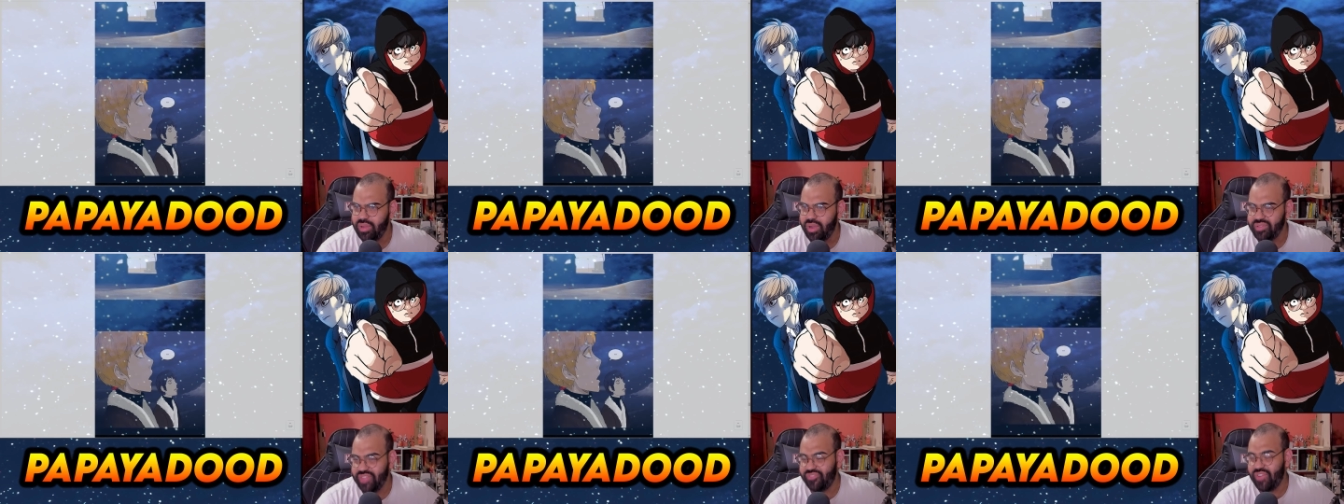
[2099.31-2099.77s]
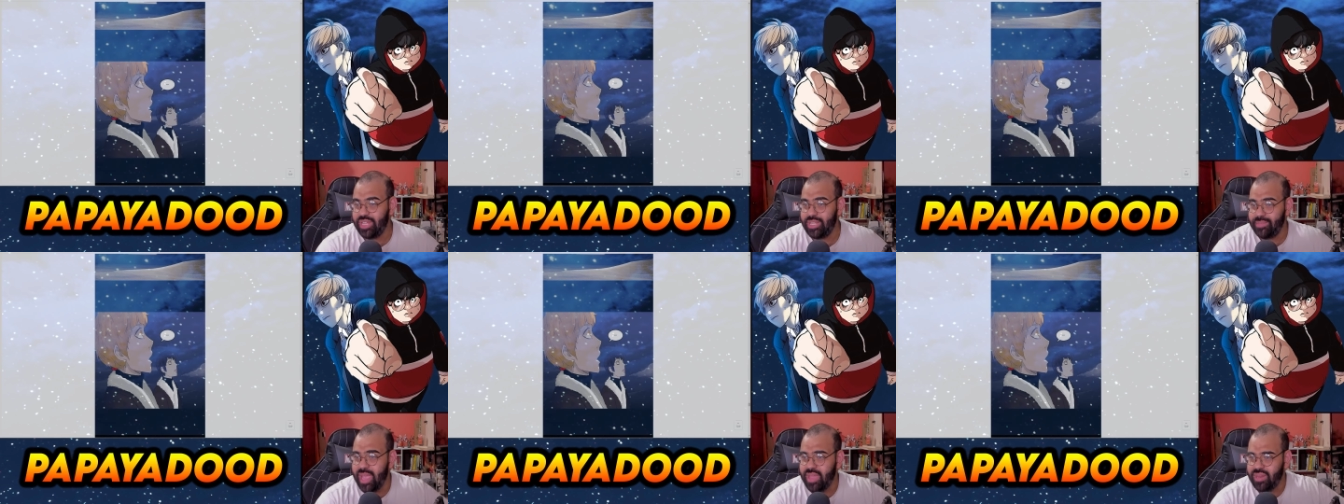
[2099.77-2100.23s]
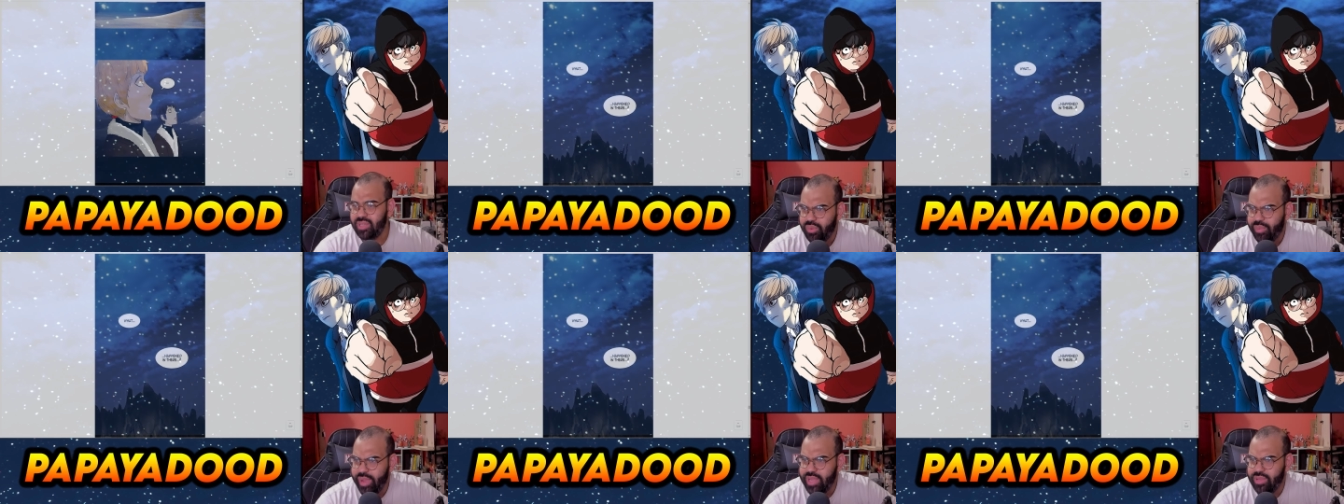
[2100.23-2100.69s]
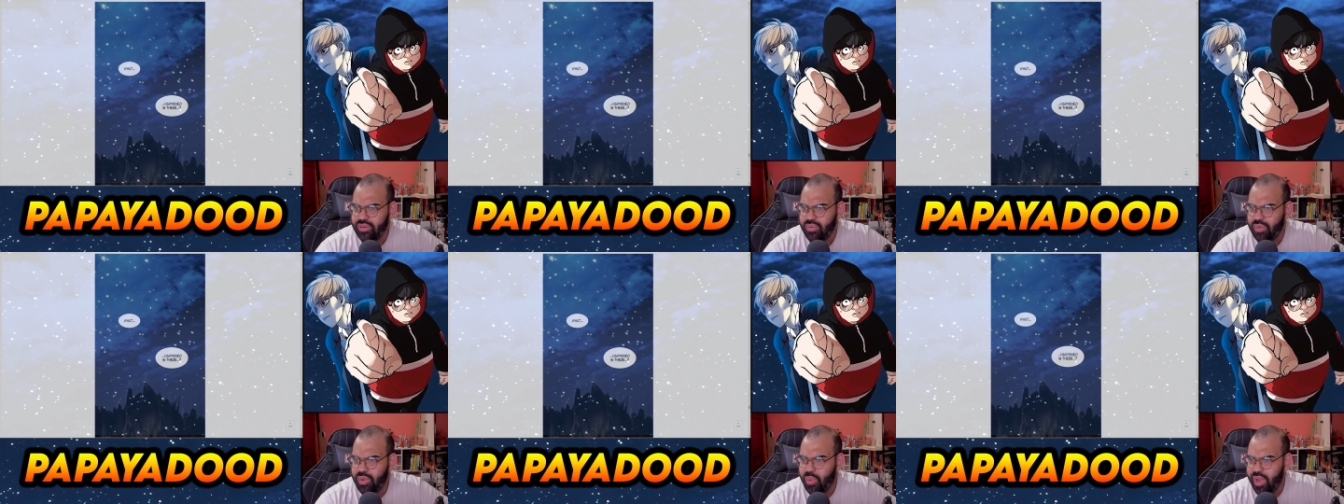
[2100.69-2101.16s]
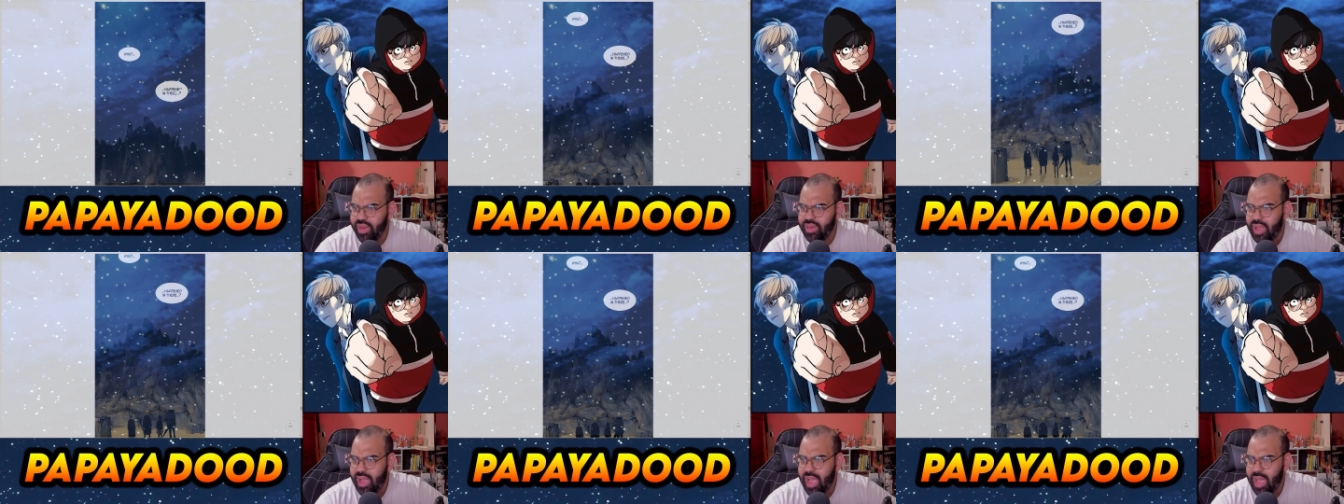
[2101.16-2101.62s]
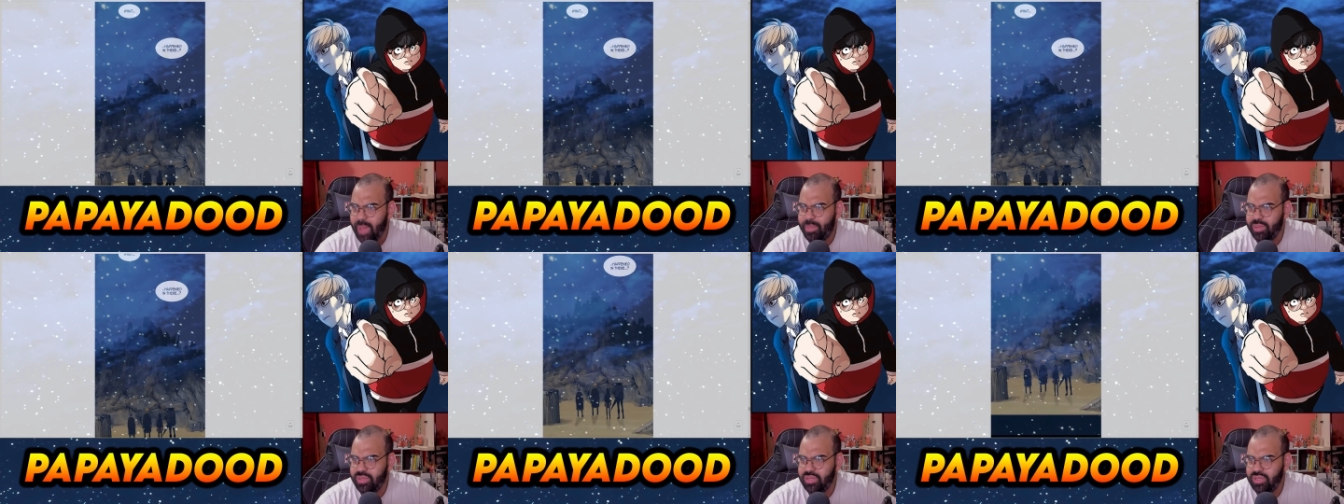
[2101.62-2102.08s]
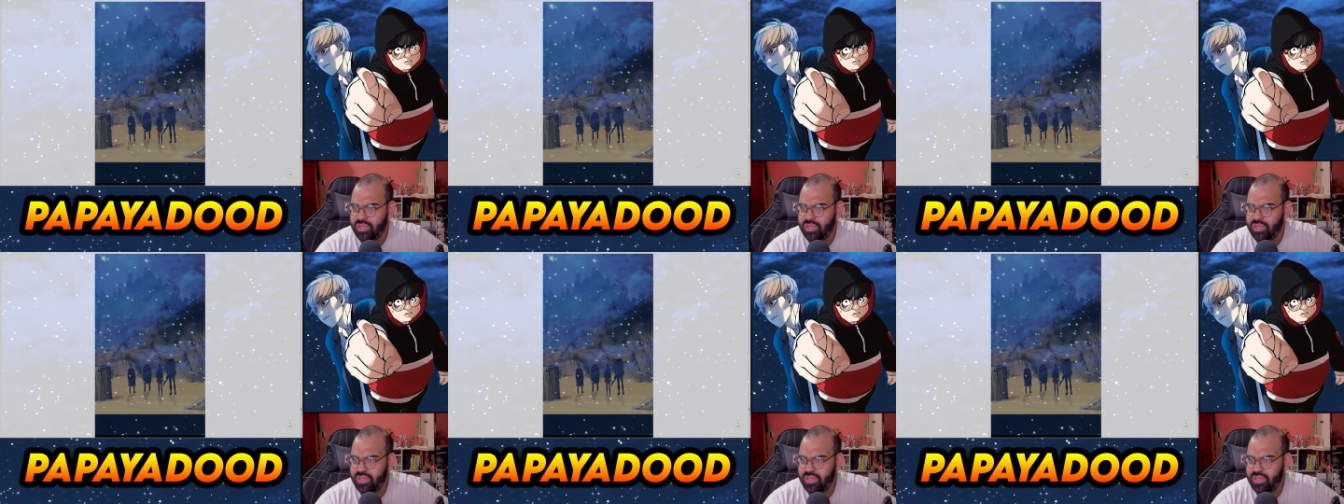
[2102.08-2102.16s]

Oh, they finally made it. Wait, wait, what happened in